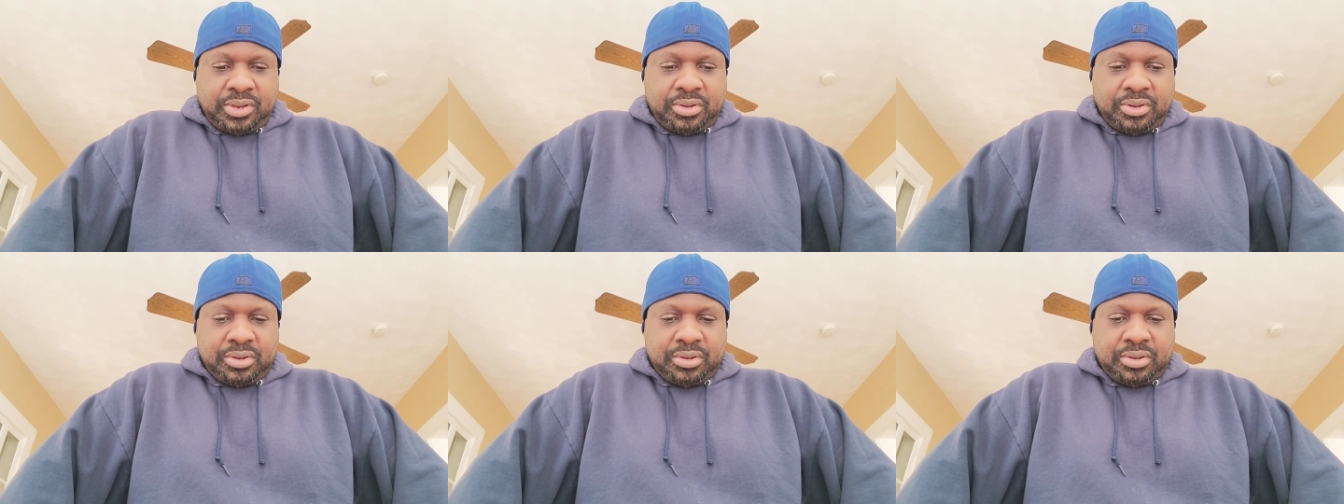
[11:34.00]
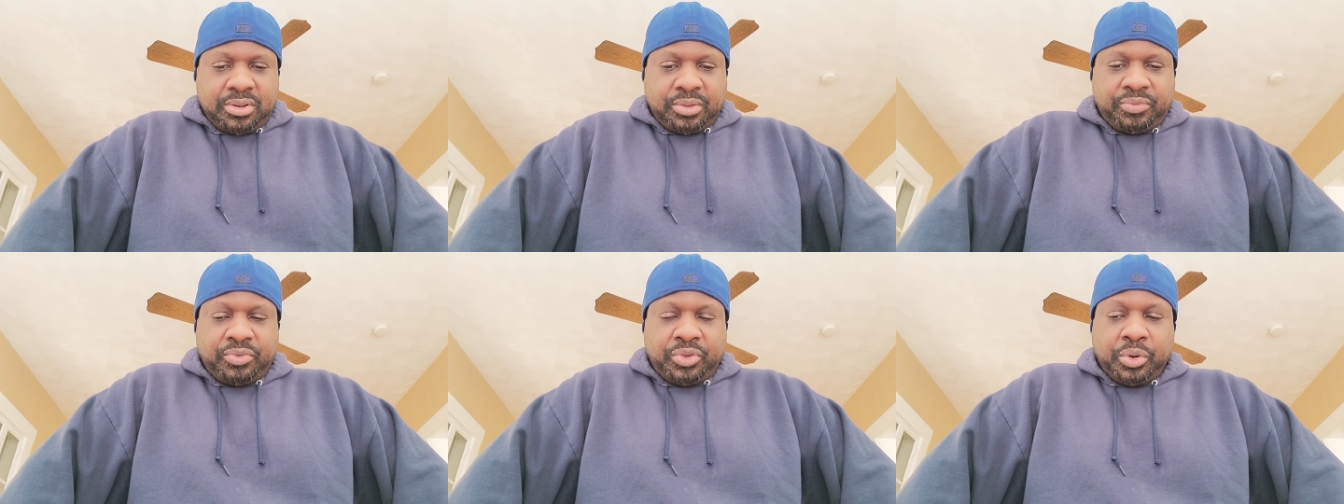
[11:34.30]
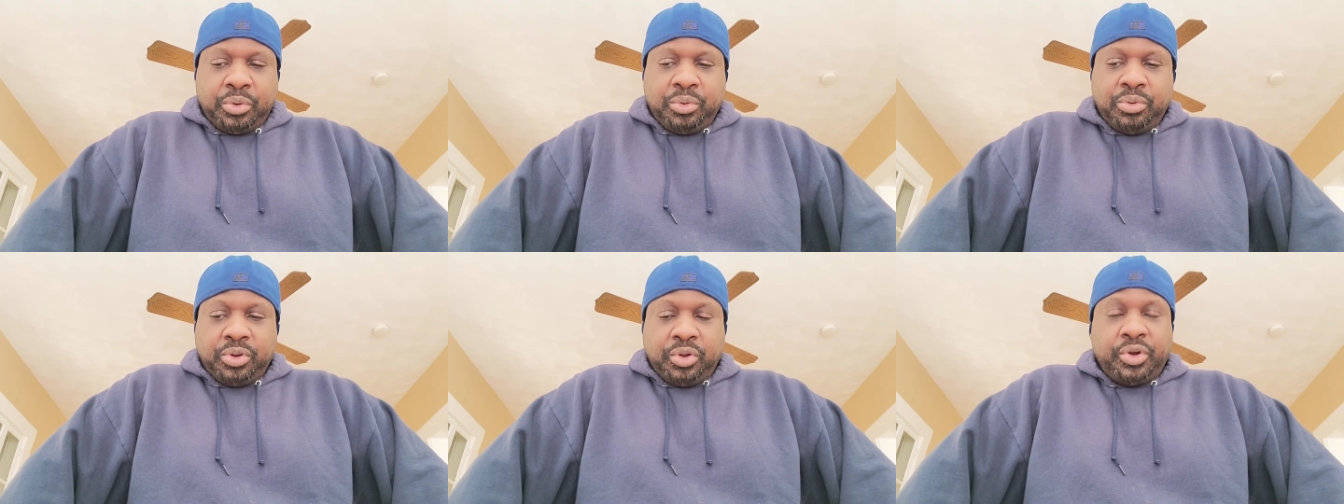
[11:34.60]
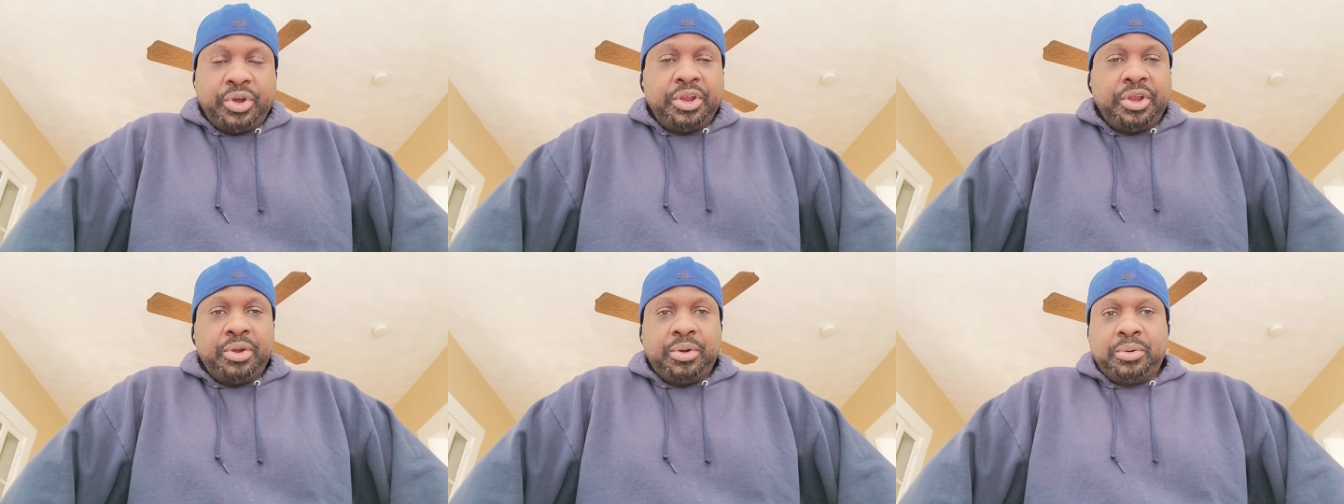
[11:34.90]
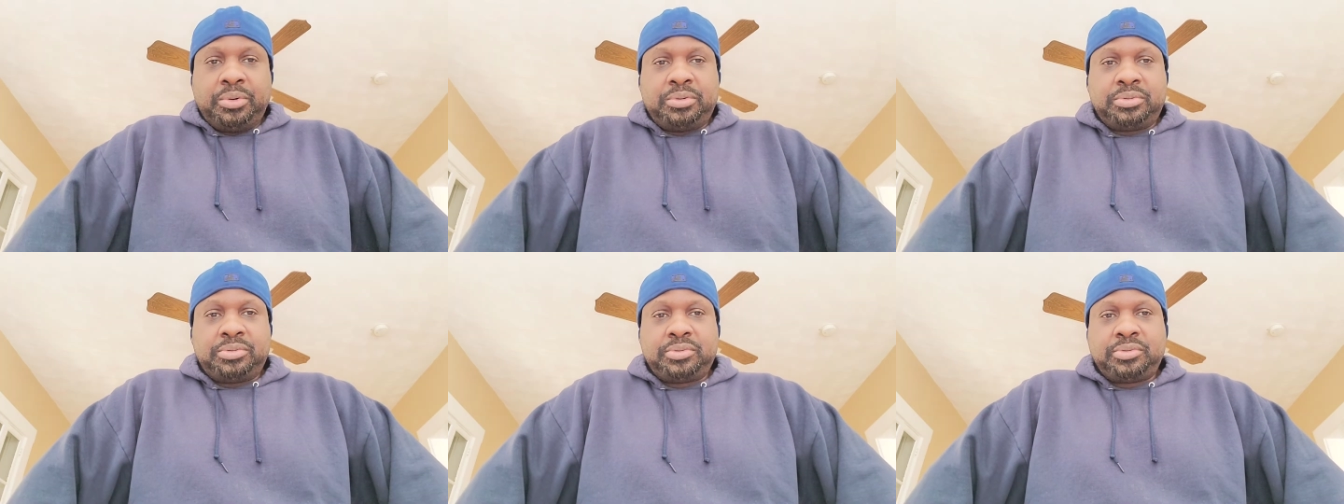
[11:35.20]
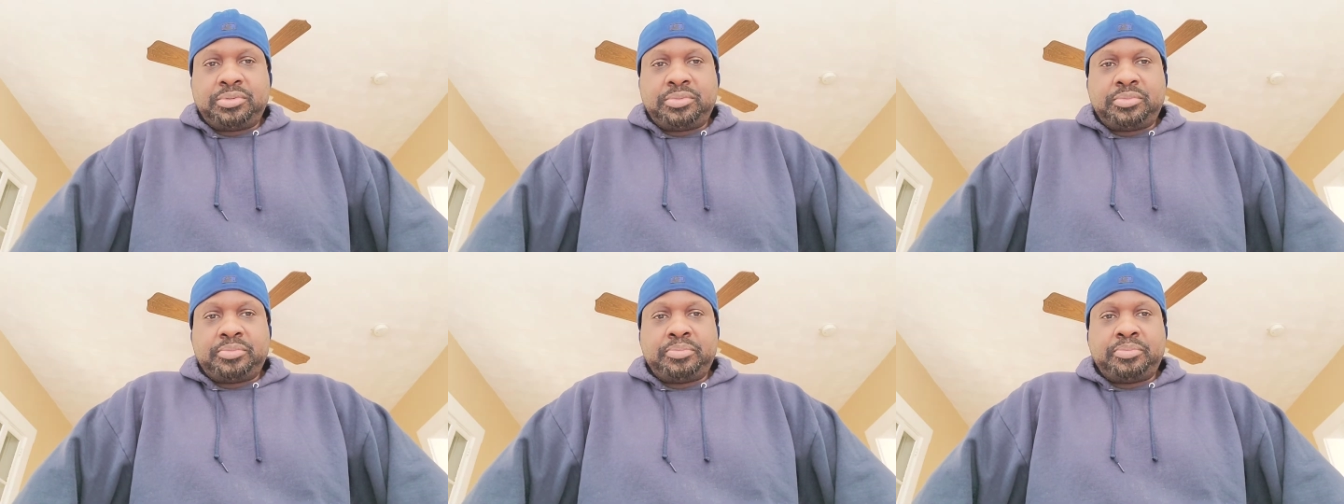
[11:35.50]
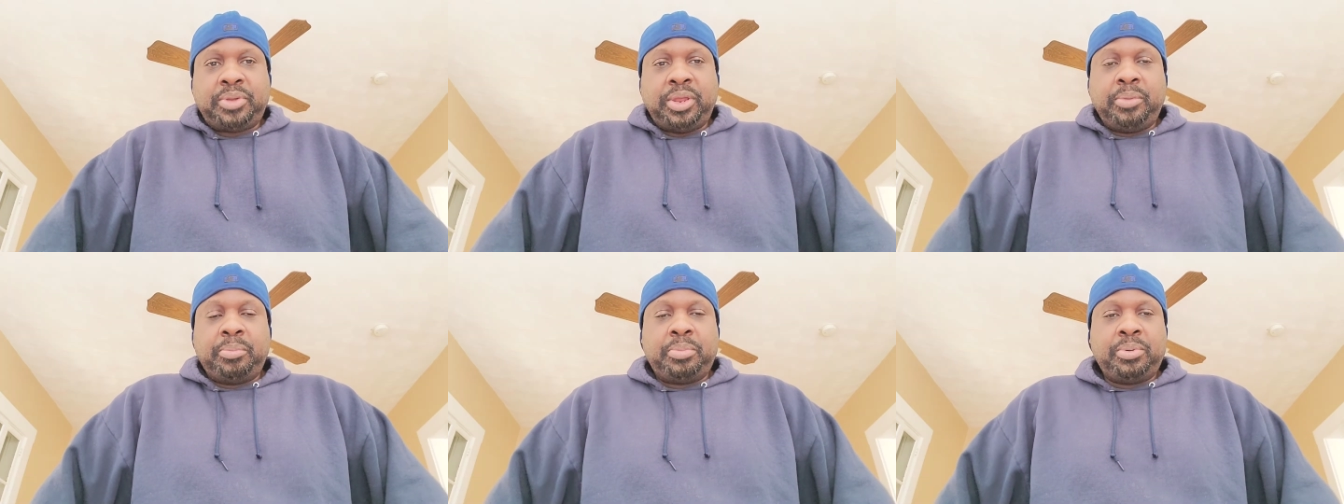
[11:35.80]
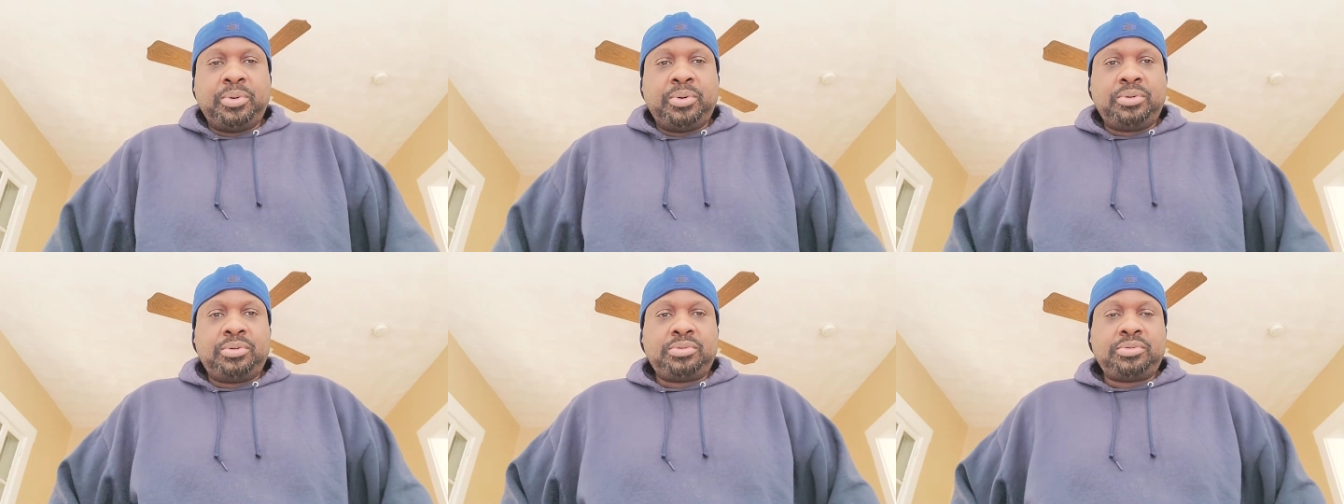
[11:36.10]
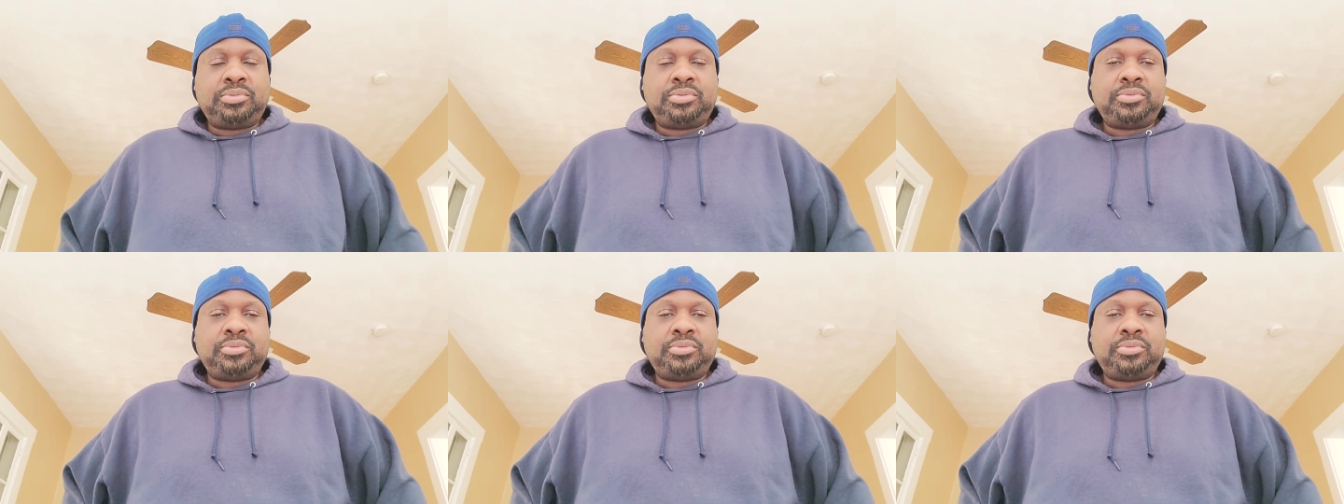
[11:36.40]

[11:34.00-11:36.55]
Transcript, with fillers: the few loyal people